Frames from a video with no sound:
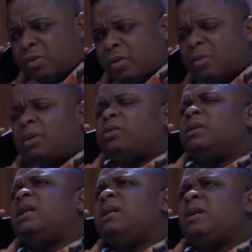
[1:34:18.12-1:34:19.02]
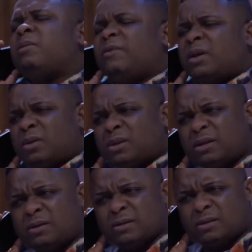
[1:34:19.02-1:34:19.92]
what was the name of the
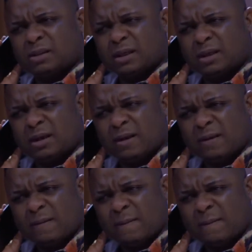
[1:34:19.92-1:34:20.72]
hotel you said again?